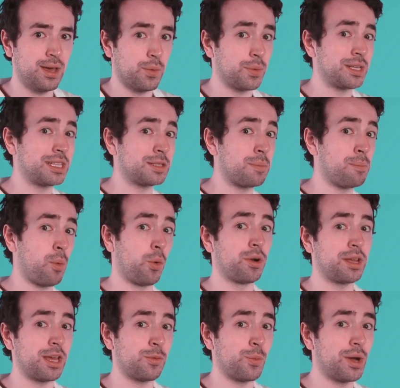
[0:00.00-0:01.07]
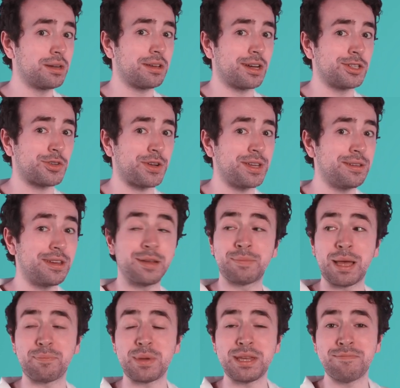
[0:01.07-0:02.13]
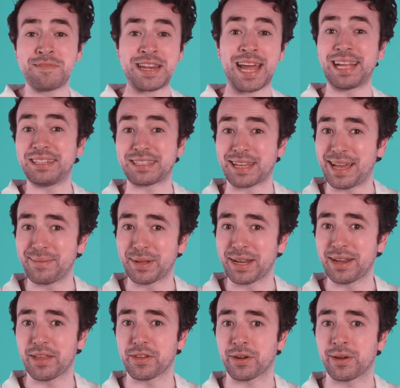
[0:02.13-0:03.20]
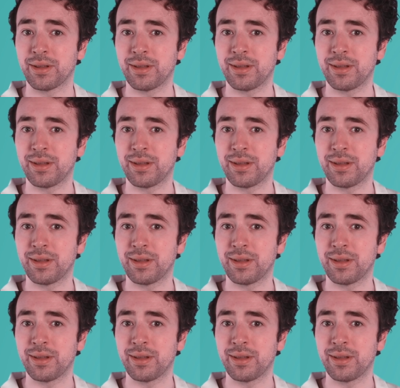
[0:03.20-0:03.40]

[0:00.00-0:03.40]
When it's morning in one country, it might be nighttime in another.